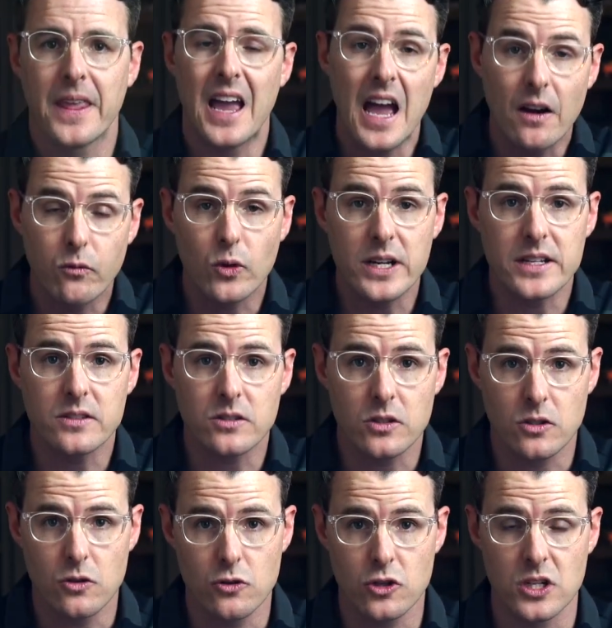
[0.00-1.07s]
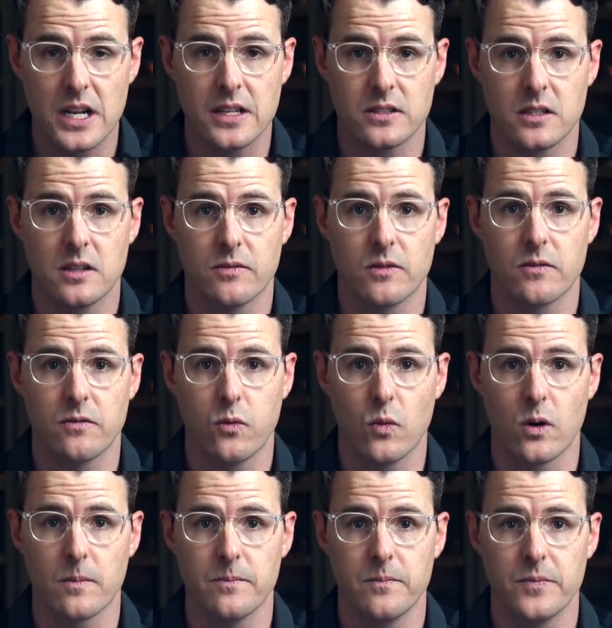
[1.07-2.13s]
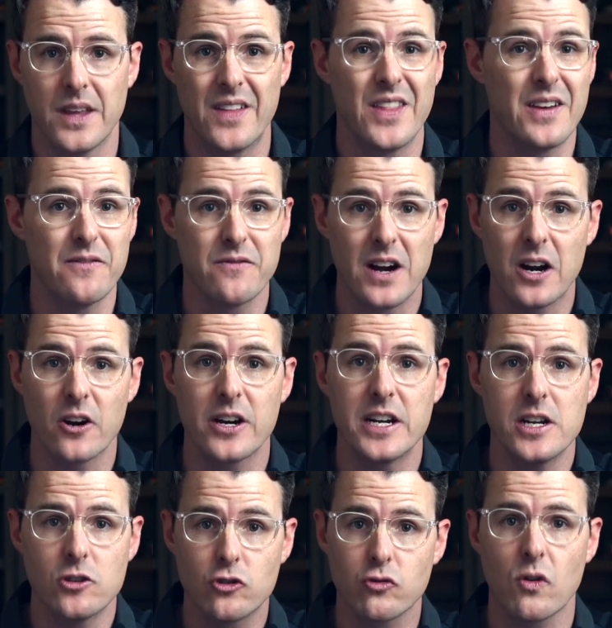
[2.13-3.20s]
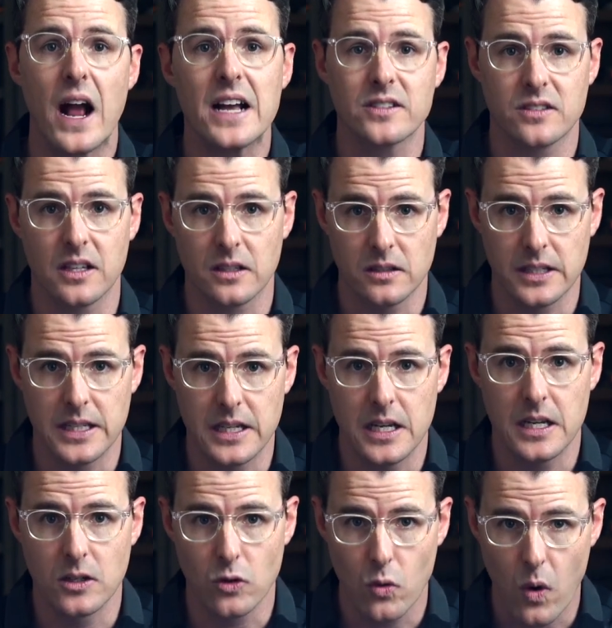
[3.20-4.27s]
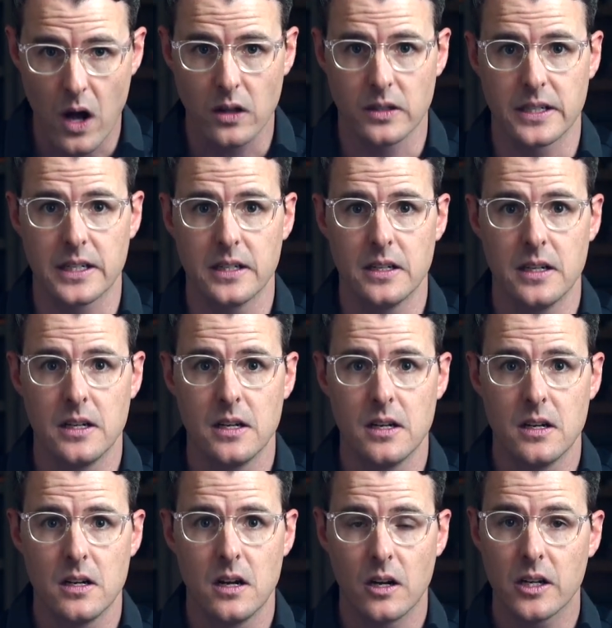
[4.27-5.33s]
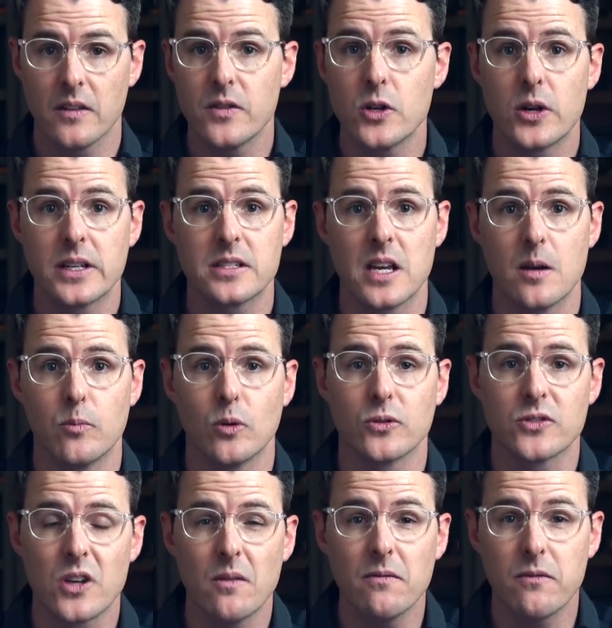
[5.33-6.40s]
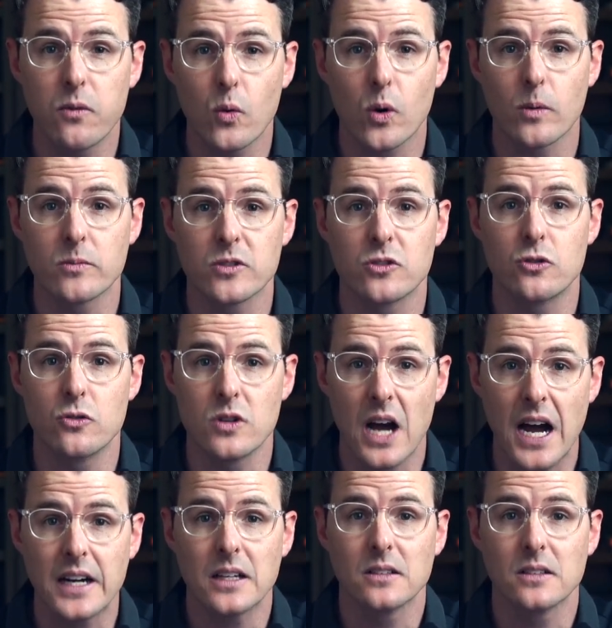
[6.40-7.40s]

Every institution has a different form, and they vary drastically in quality. I'll give you an example. Some forms do not